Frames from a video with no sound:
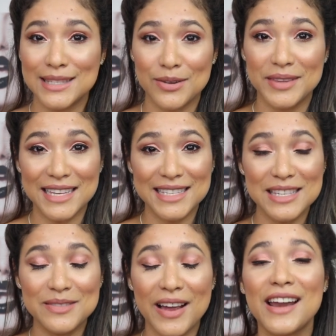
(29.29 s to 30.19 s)
So if that
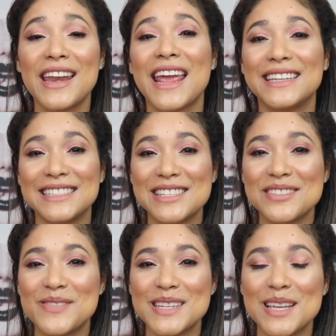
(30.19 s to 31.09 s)
sounds fun and this is
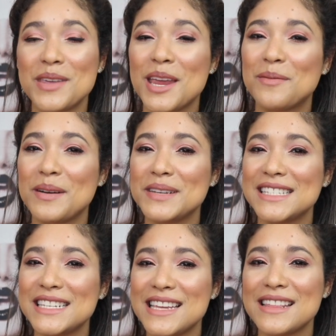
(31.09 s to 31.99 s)
your first time here, Remy
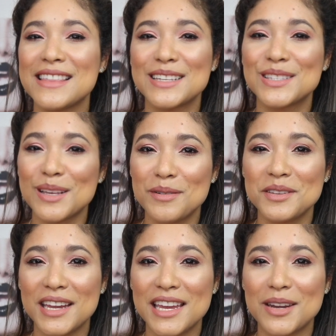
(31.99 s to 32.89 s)
Gigi thanks so much
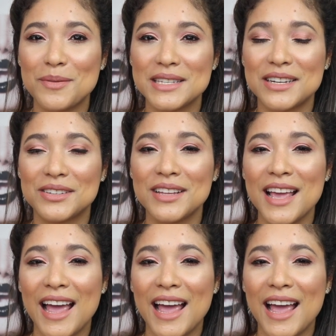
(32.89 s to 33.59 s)
for kicking on my channel.